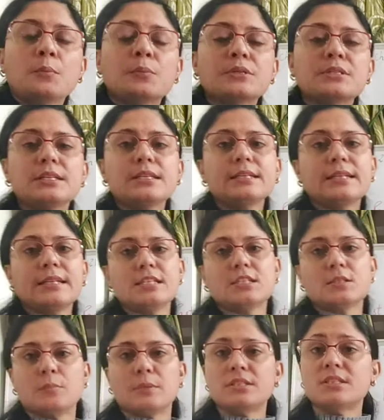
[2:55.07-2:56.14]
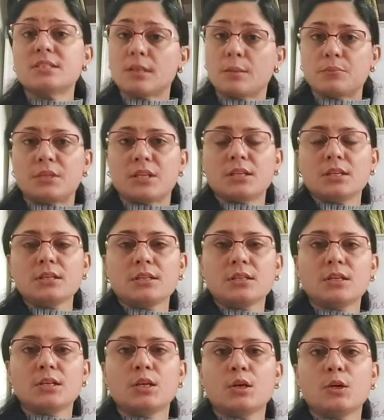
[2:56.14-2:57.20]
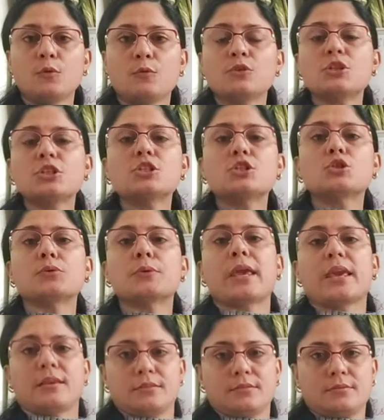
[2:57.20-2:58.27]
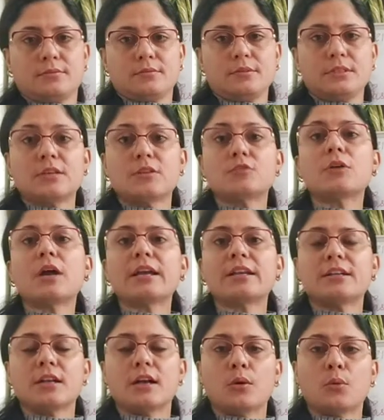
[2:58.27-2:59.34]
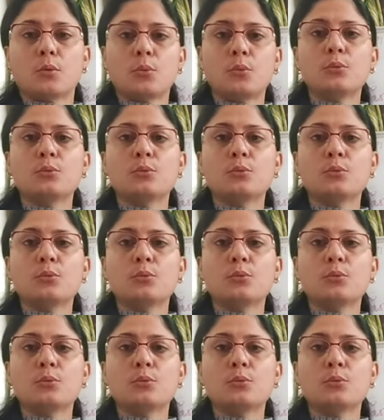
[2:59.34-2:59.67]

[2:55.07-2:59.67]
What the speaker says: Present tense means something which is today, right now,